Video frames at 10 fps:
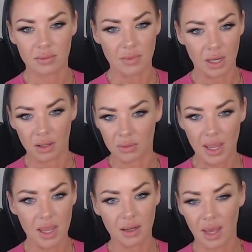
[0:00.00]
you know,
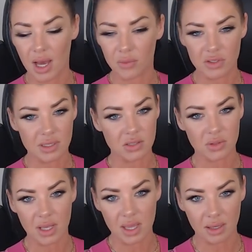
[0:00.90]
income,
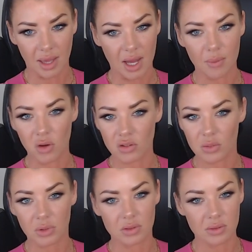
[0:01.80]
residual income,
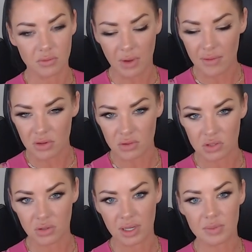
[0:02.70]
multiple revenue
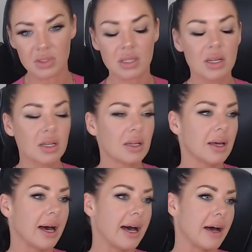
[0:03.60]
streams
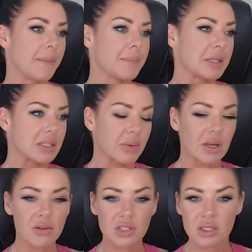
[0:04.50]
um, so we
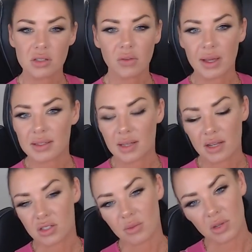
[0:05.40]
don't just do
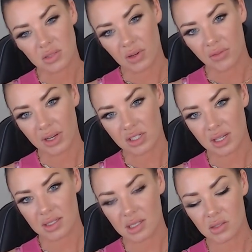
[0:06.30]
residential. Most of our
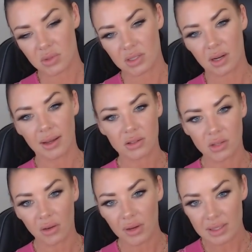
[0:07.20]
franchisees will start out
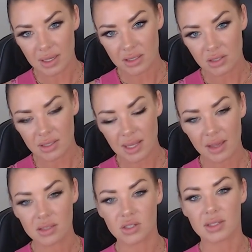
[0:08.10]
doing residential
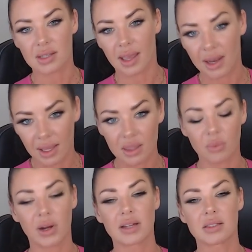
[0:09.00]
sales just to kind of get the
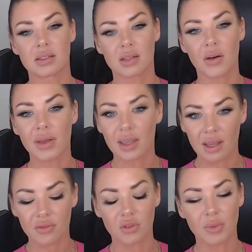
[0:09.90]
process going and
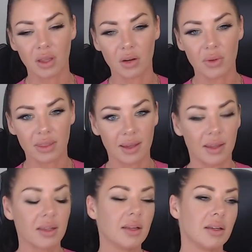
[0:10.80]
get familiar with
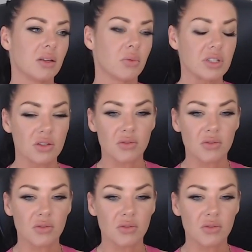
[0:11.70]
it. We do